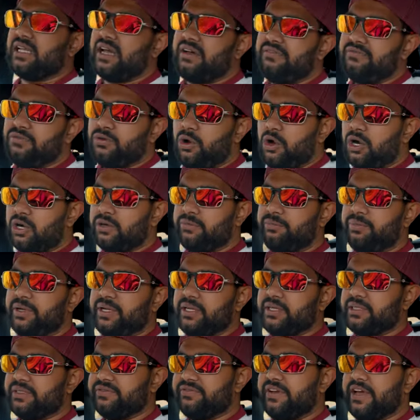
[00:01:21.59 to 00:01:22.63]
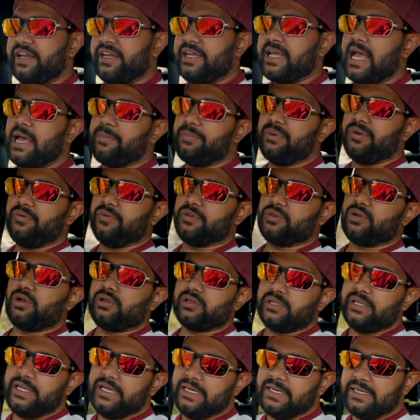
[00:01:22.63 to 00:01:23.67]
have not been very happy with all
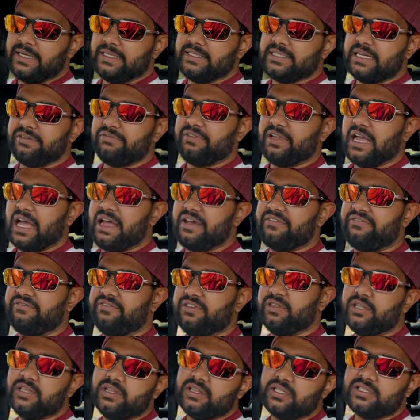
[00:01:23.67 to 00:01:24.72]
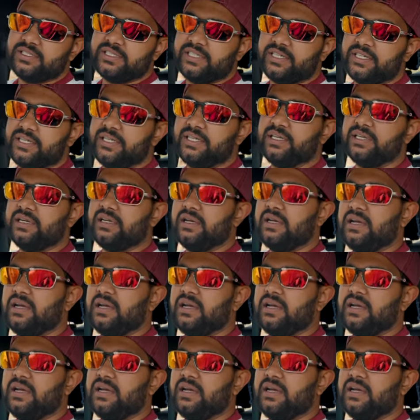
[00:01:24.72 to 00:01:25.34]
the eateries that we have within the city,